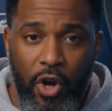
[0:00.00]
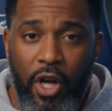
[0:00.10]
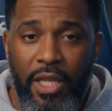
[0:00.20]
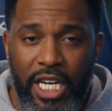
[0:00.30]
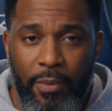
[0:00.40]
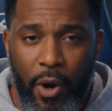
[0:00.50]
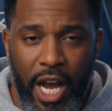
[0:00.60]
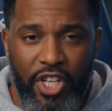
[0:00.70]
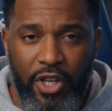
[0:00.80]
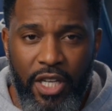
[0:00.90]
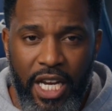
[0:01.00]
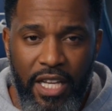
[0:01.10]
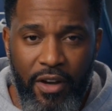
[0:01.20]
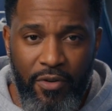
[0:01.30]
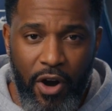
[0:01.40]
could this pressure lead
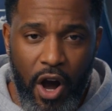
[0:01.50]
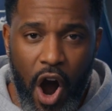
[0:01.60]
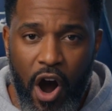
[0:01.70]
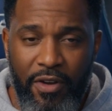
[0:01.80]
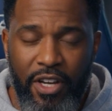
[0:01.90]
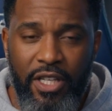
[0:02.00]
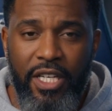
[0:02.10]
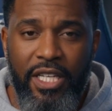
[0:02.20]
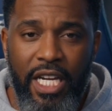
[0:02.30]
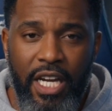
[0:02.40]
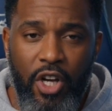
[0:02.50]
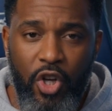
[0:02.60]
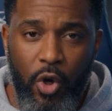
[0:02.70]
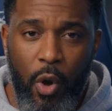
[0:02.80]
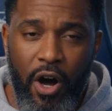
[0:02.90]
the front office to seek a
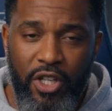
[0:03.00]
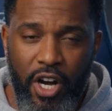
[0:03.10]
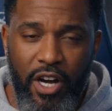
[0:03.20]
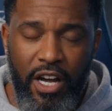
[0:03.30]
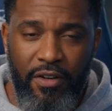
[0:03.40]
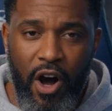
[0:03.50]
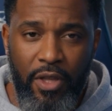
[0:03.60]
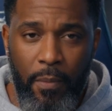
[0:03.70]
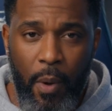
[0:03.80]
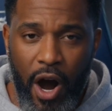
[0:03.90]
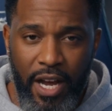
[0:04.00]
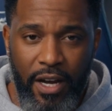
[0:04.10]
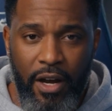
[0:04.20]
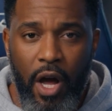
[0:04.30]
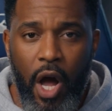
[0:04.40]
new alternative on the
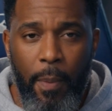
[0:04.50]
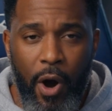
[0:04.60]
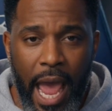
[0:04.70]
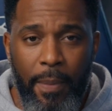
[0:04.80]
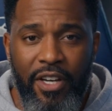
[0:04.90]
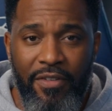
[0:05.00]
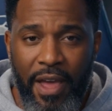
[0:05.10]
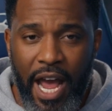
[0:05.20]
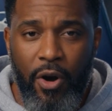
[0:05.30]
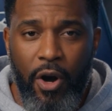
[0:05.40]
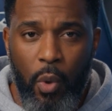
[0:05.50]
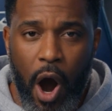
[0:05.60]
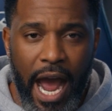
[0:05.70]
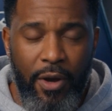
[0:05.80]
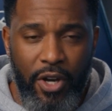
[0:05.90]
market? Perhaps a veteran
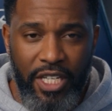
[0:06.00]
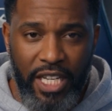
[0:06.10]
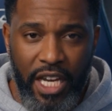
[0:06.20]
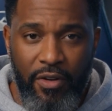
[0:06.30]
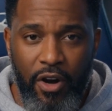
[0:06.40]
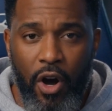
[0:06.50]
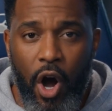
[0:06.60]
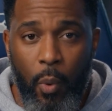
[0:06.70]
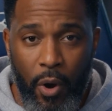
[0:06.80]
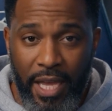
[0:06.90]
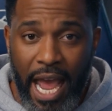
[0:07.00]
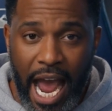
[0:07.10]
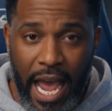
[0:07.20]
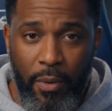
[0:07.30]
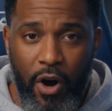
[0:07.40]
wide receiver,
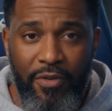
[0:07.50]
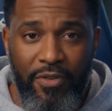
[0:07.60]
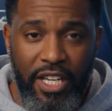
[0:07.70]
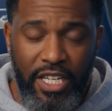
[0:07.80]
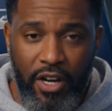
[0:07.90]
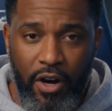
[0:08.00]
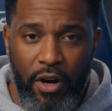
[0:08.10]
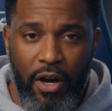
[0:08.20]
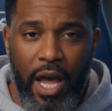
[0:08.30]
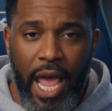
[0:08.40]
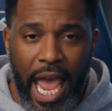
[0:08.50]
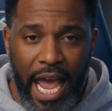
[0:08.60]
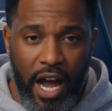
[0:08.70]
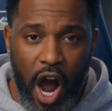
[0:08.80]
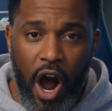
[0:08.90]
reliable, physical,
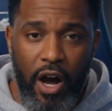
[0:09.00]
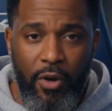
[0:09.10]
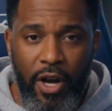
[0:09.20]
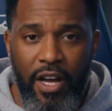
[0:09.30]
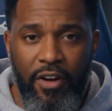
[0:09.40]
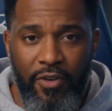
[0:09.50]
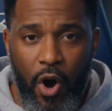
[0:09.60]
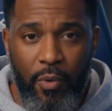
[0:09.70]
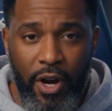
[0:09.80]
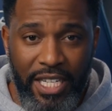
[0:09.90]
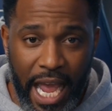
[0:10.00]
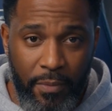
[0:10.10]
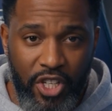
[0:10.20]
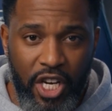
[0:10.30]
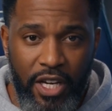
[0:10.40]
and hungry for
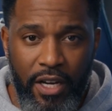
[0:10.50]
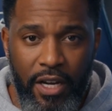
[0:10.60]
redemption?